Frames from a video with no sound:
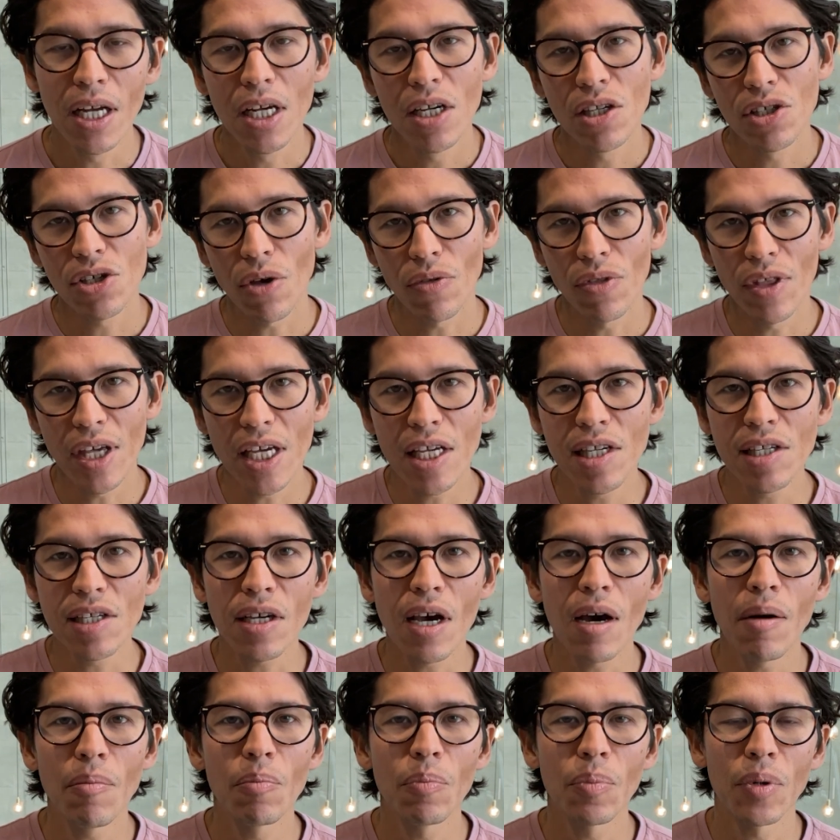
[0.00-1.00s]
So these
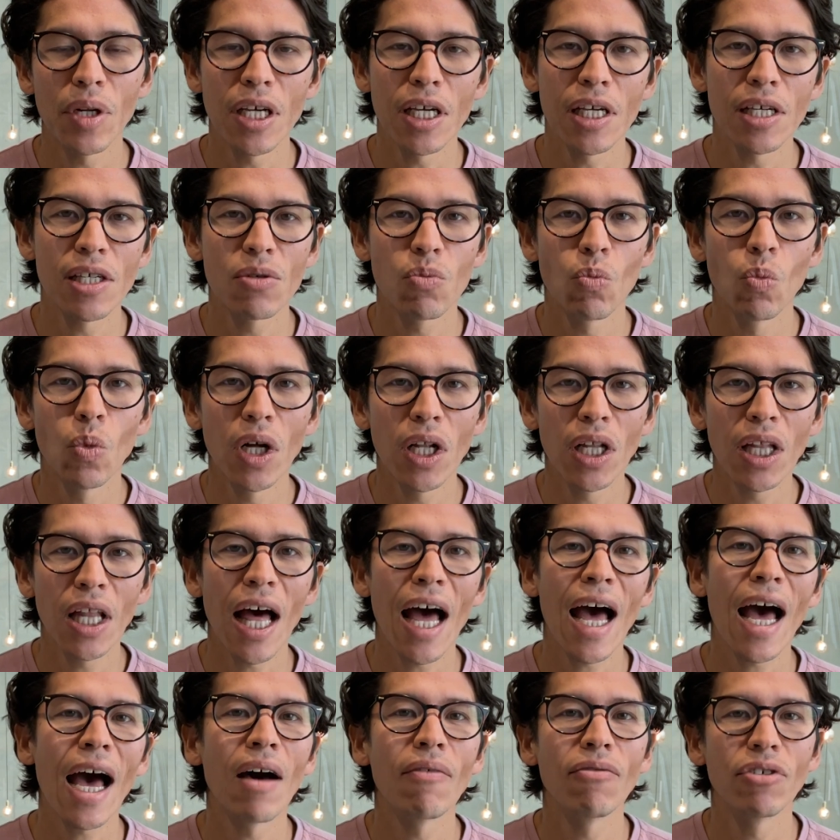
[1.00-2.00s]
companies will
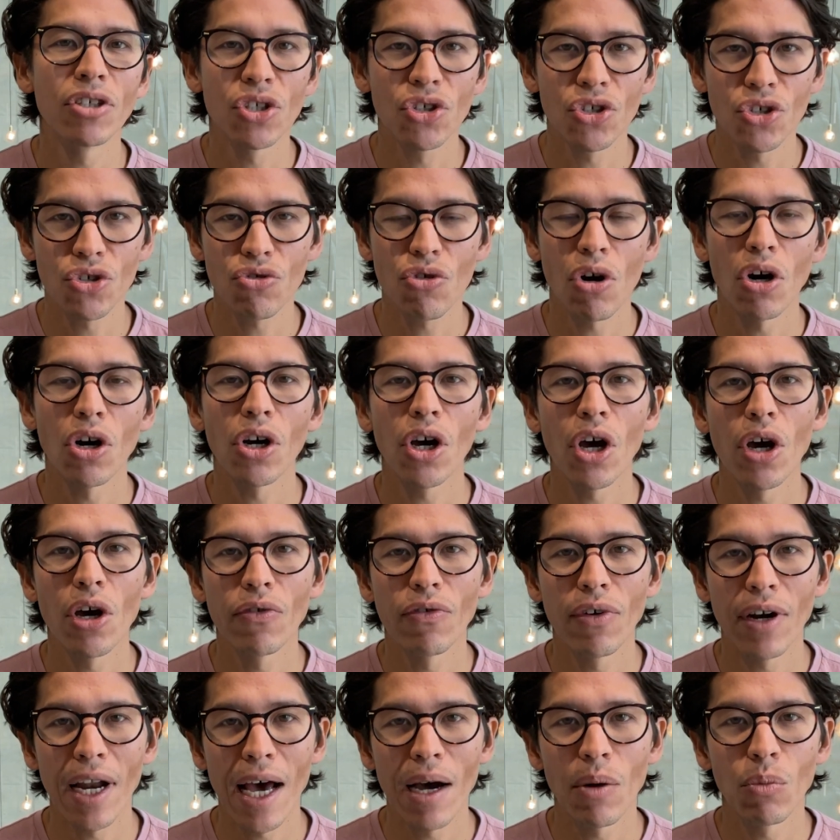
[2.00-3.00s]
have a strong
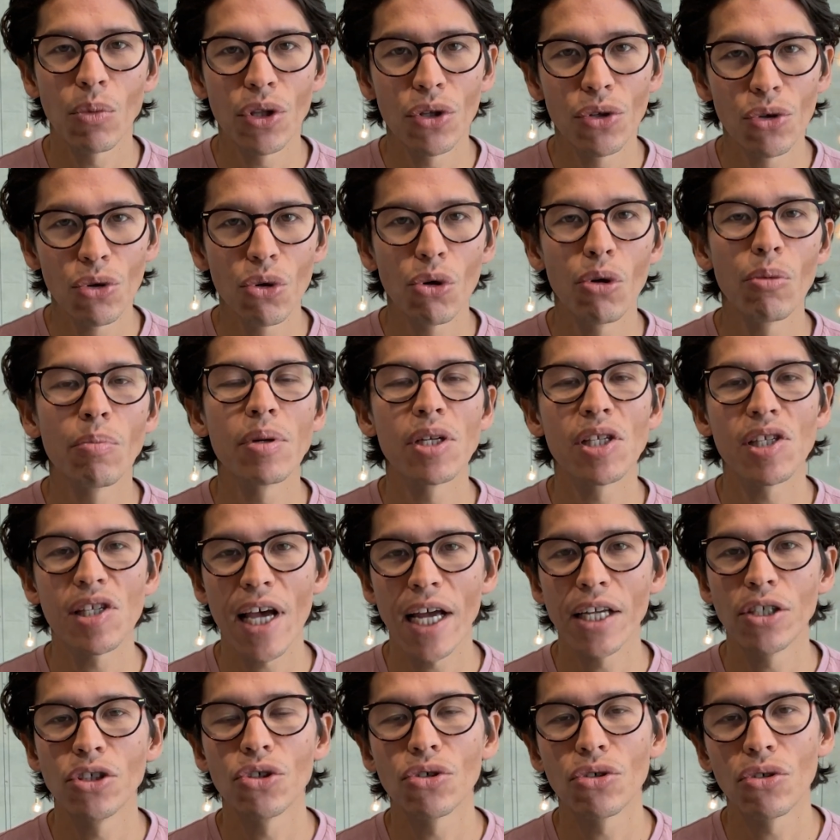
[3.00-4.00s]
overlap with your
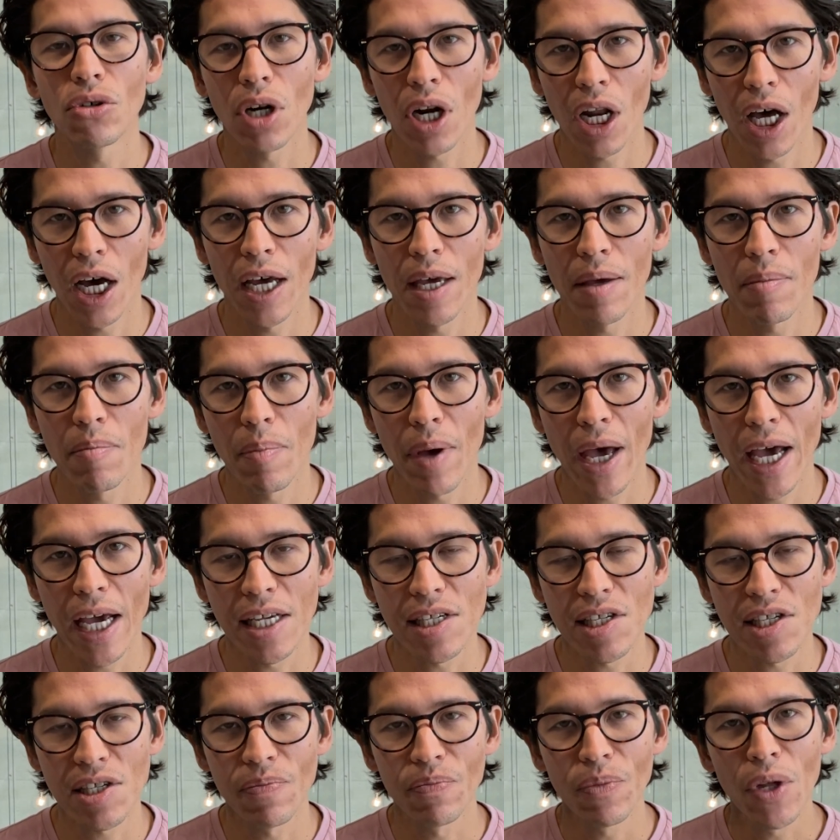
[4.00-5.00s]
potential client
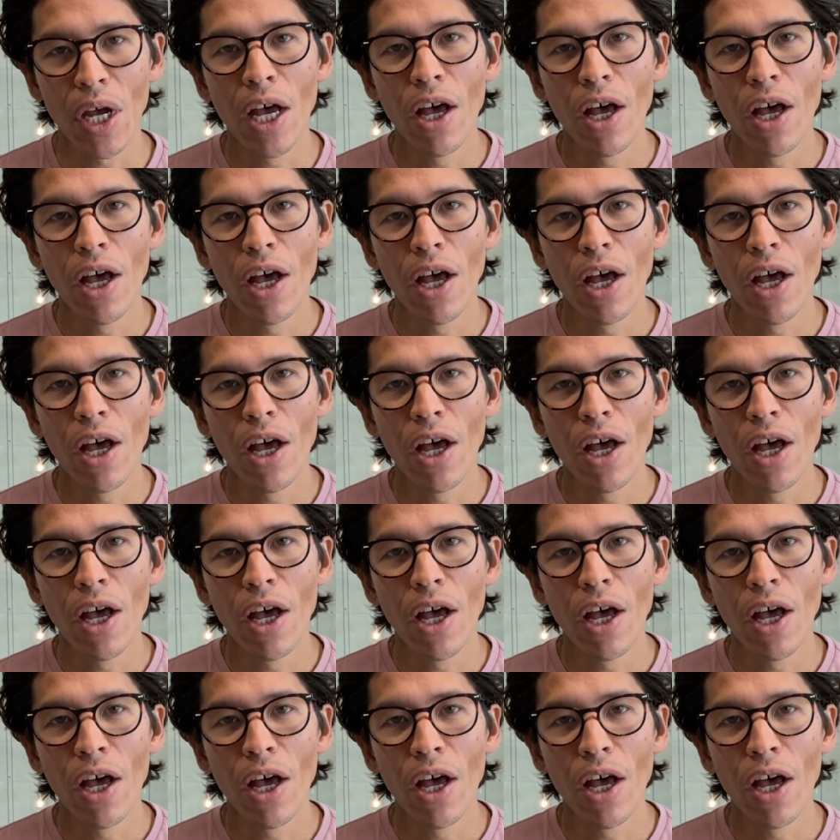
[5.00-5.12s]
base.